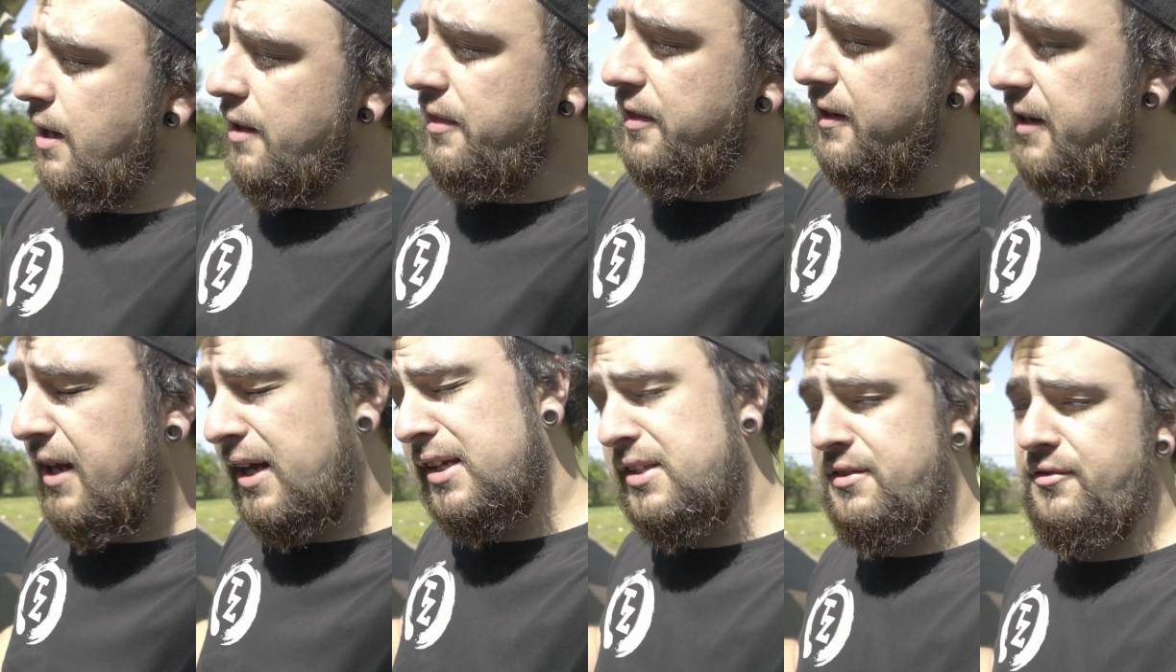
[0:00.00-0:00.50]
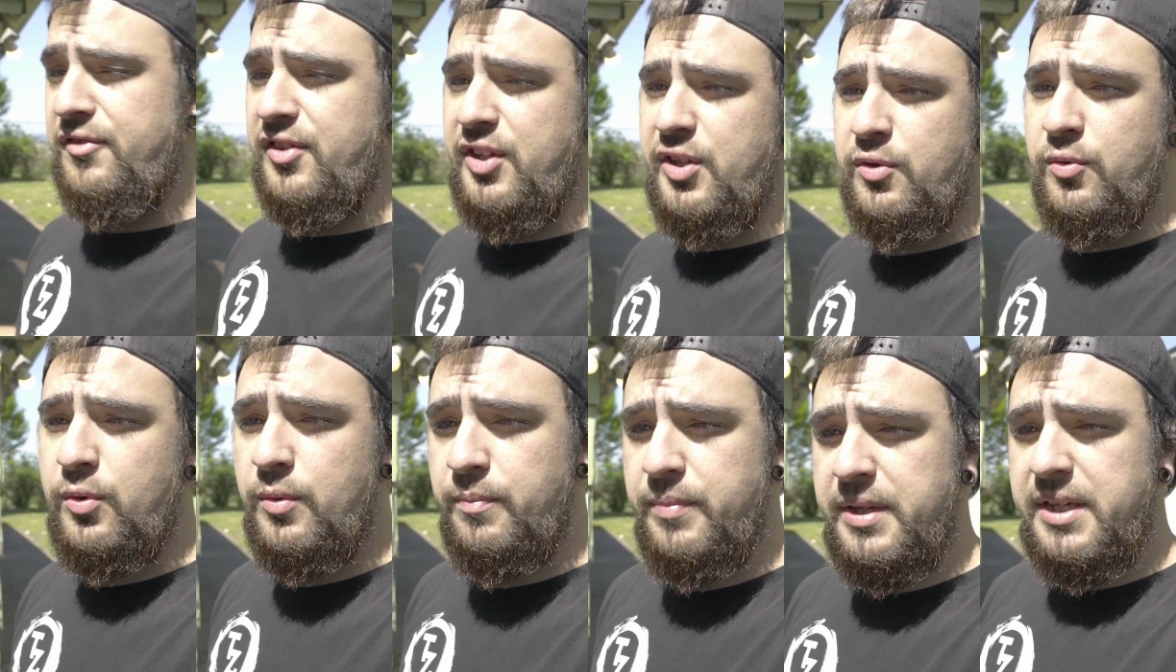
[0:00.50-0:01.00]
The next
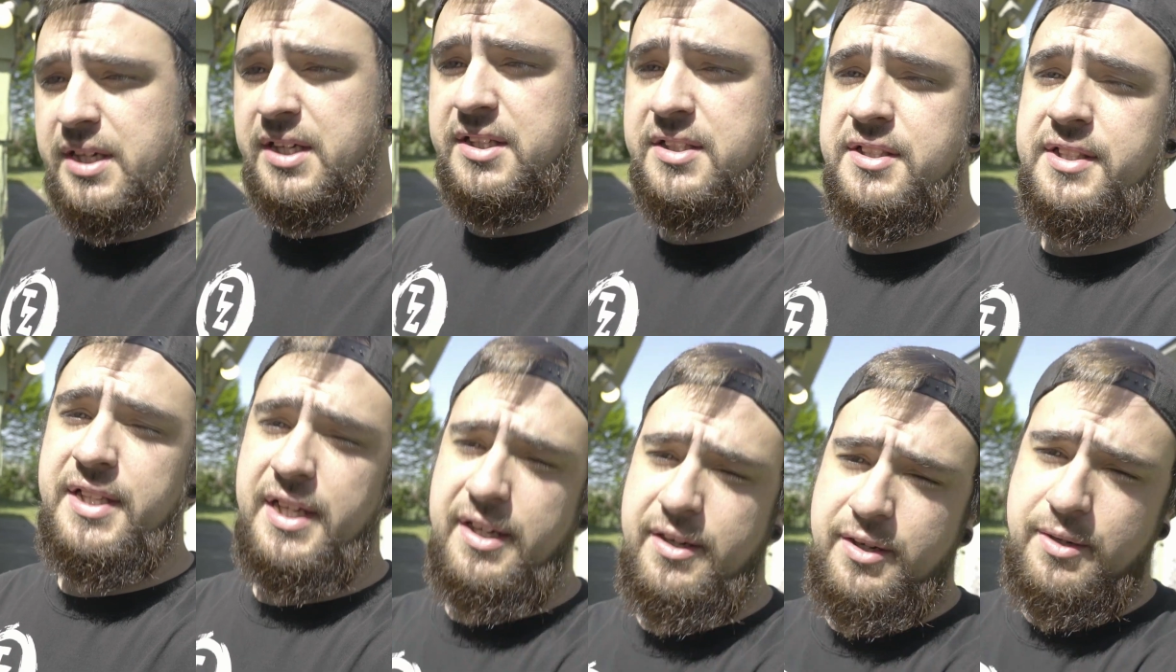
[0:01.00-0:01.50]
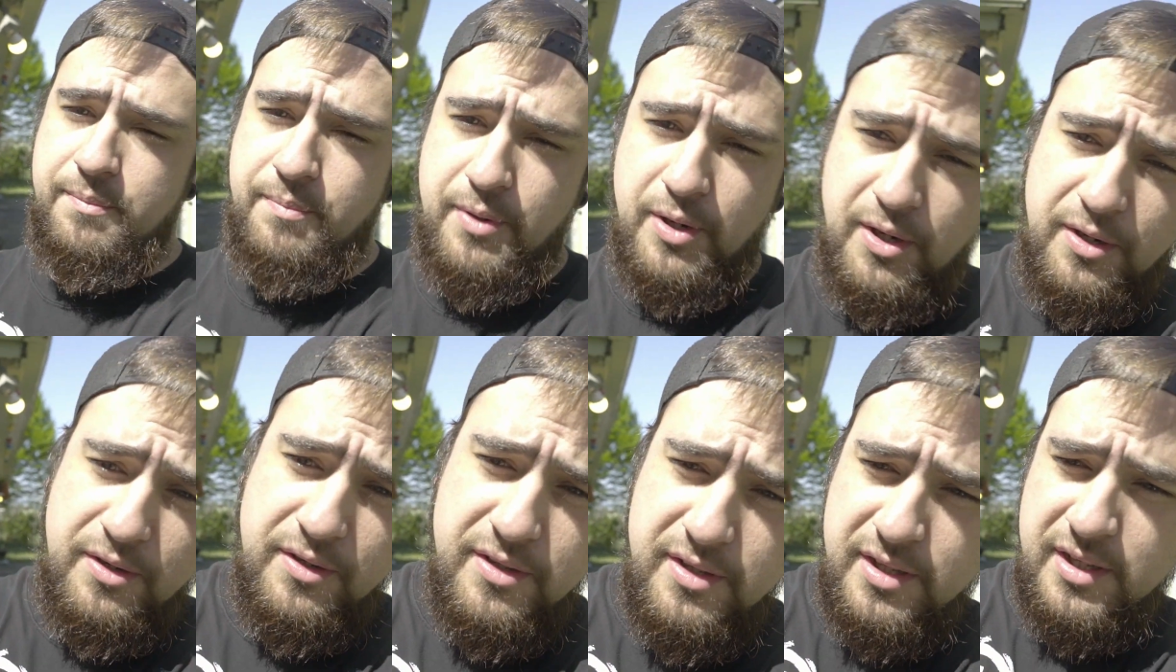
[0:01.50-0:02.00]
video will be us tearing
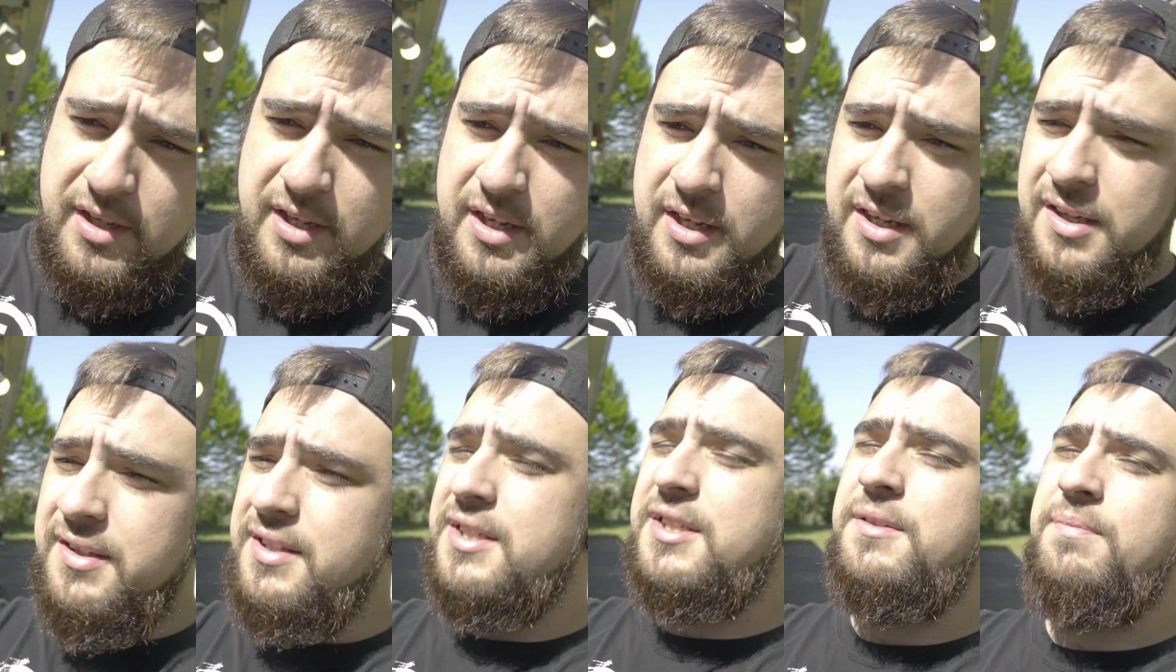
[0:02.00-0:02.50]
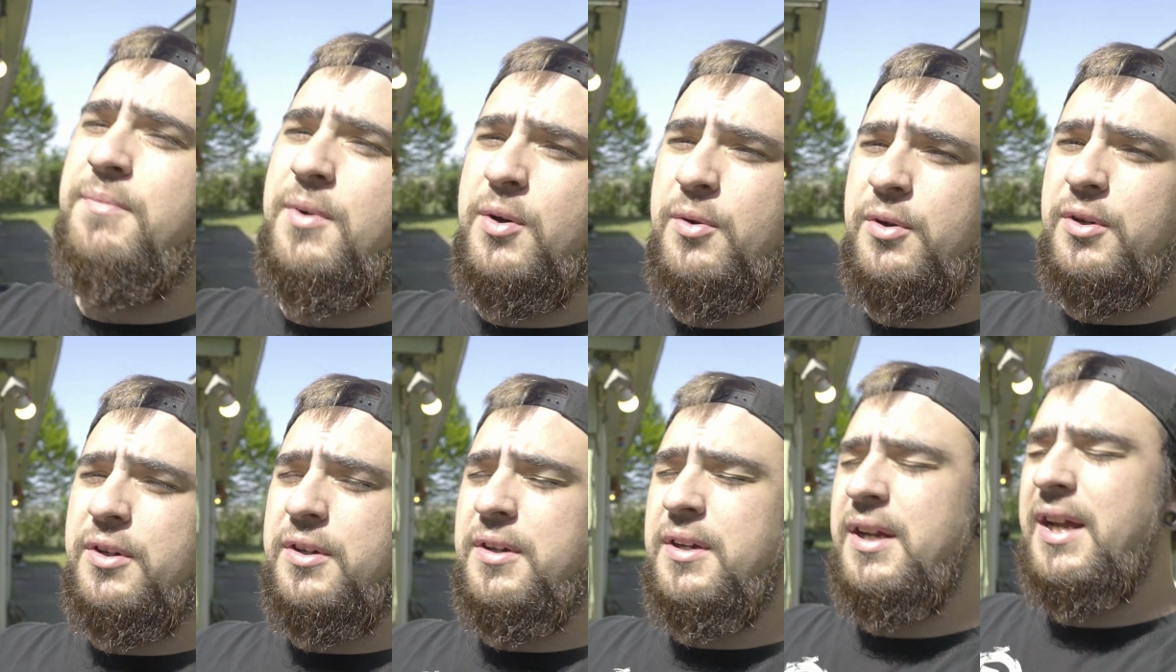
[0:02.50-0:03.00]
apart this
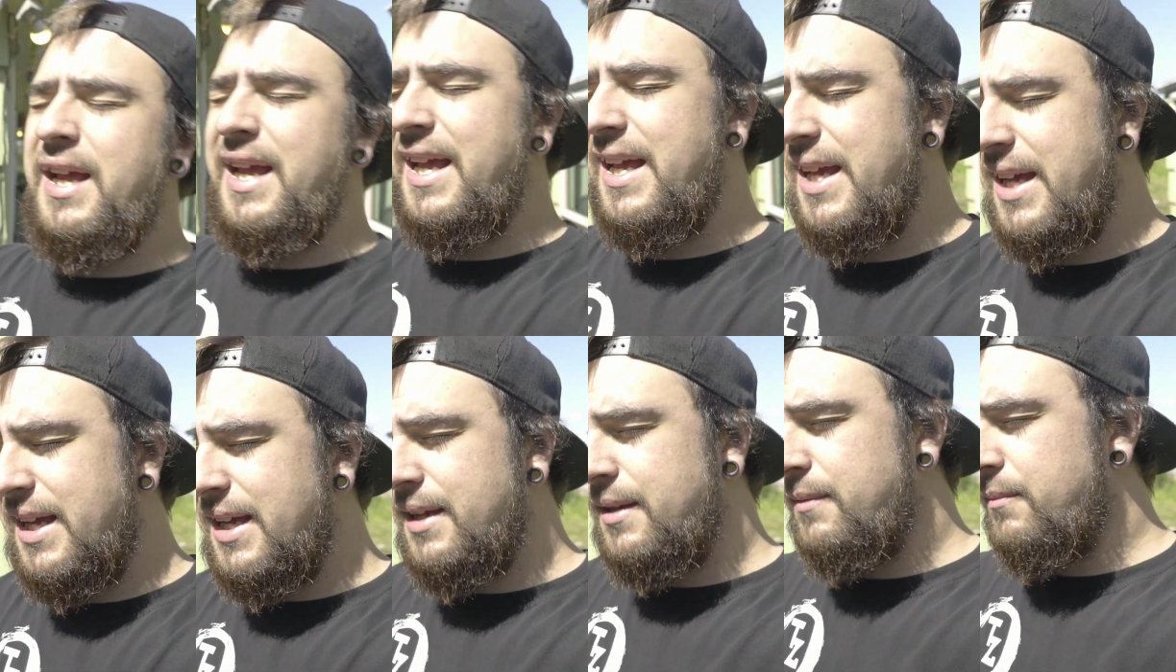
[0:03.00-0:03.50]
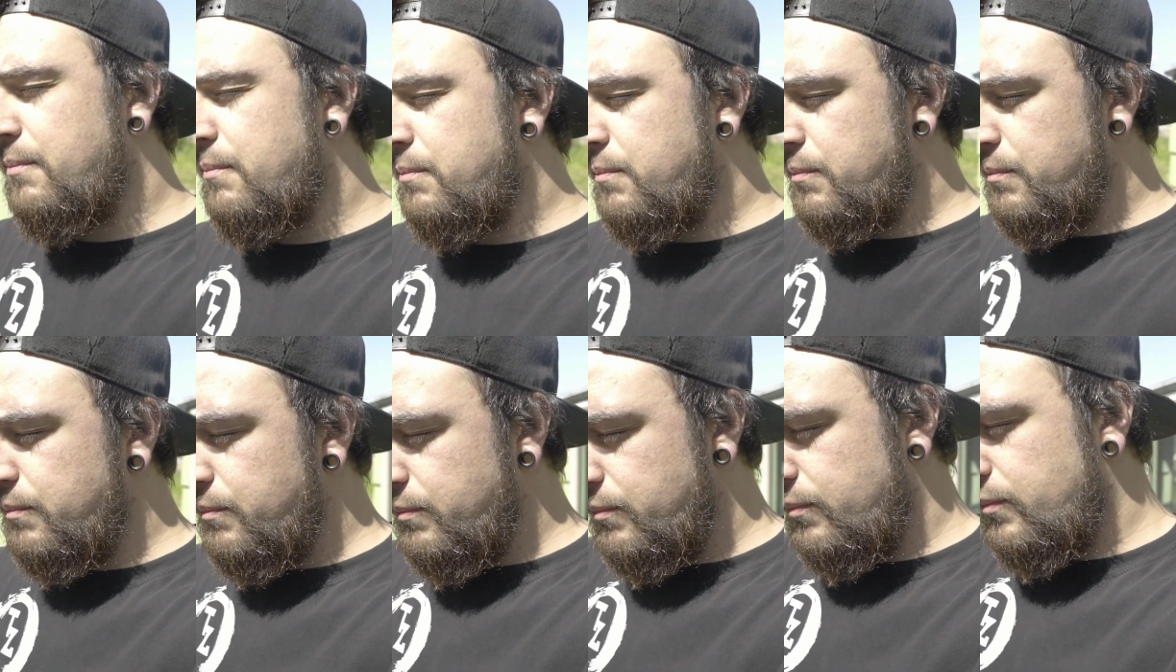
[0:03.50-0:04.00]
motor and
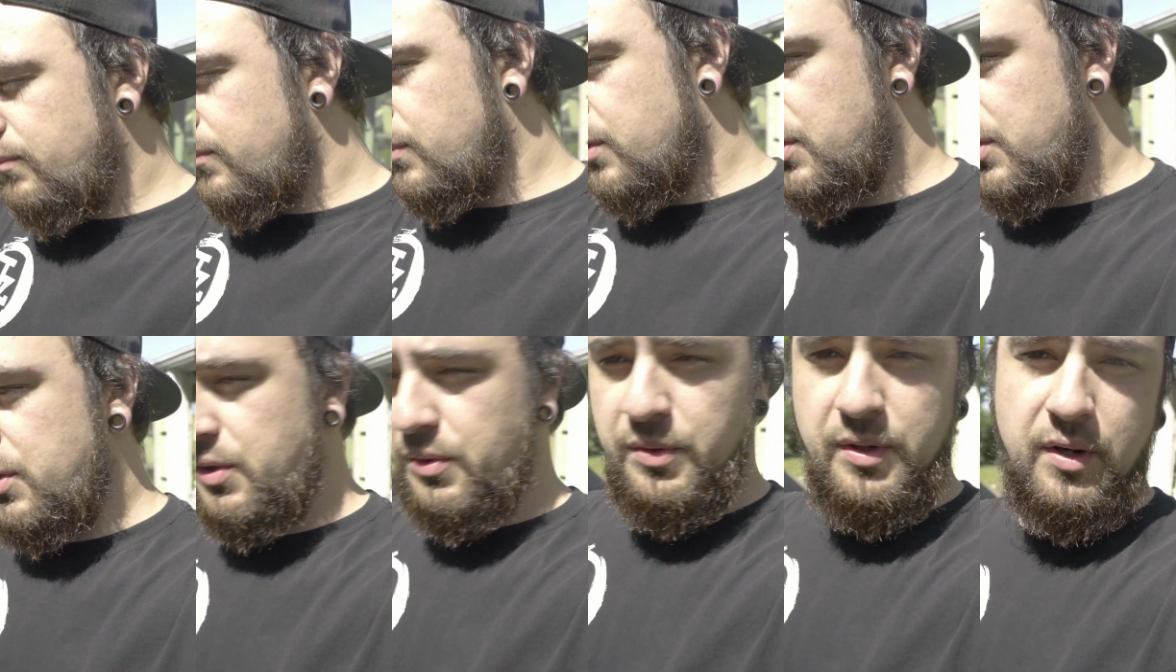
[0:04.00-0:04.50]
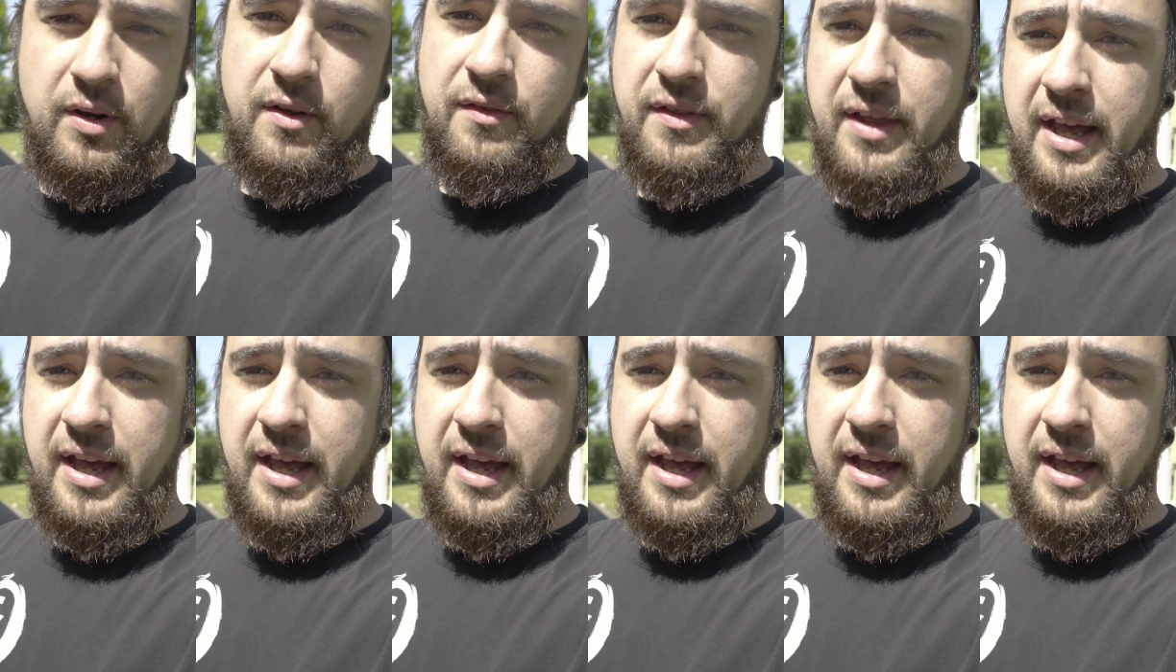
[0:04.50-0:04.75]
doing all